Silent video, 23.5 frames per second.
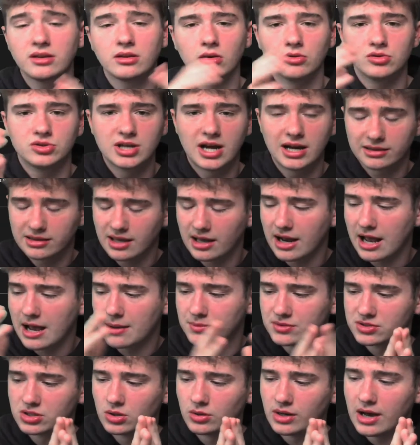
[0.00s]
Go check that
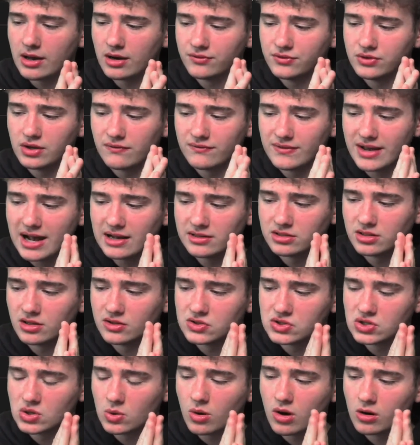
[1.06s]
episode out if you have not done
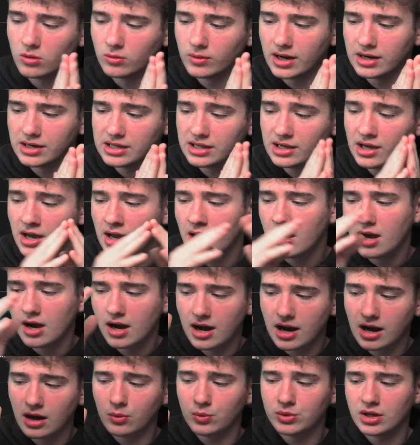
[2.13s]
so already.
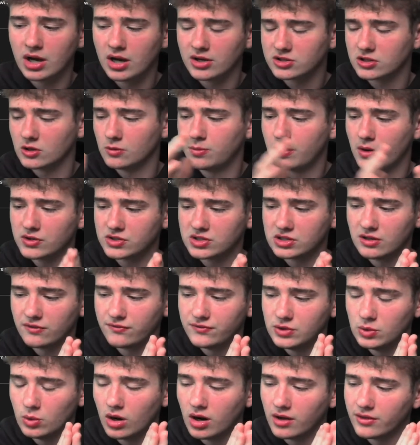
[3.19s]
We also posted a
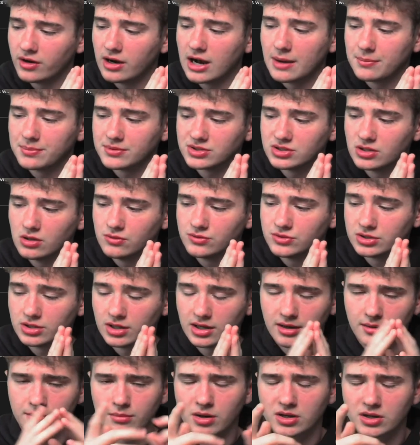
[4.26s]
few other episodes,
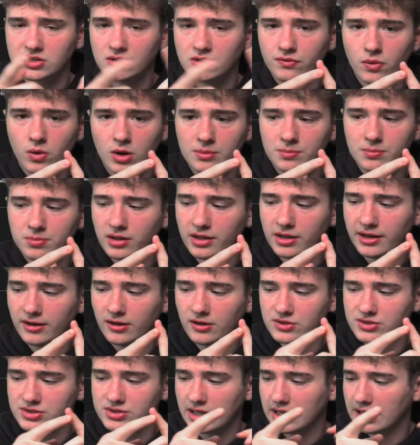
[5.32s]
must avoid
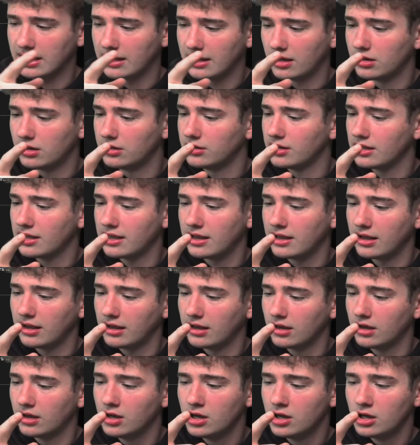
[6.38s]
players, and
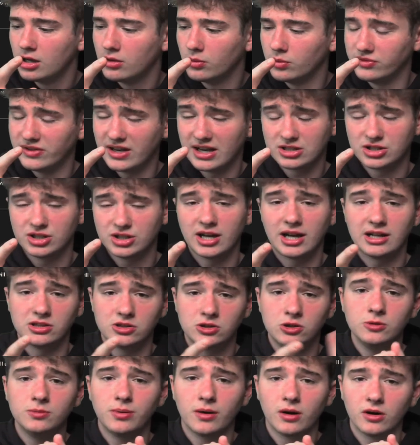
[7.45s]
we've actually got
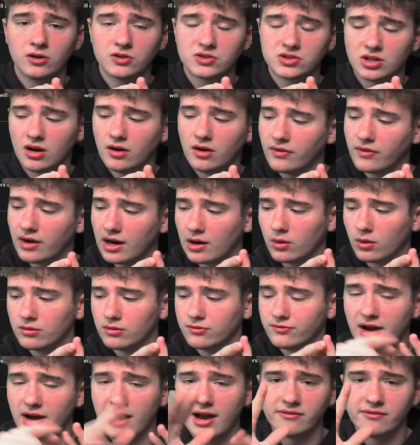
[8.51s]
2 parts of our
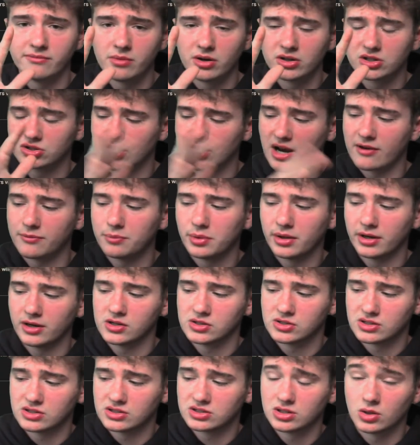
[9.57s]
5 must draft
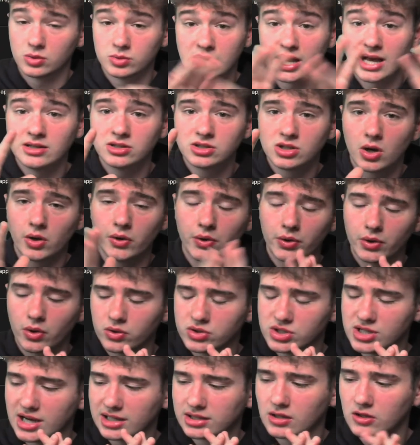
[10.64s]
players list. So 10 total. Go
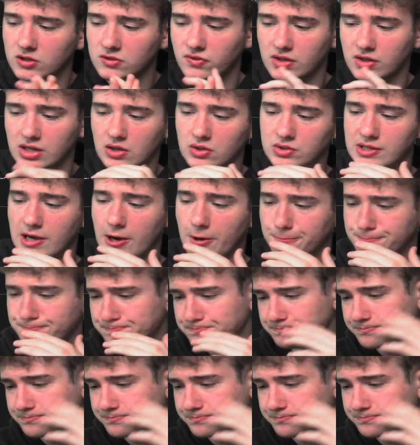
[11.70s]
check those videos out.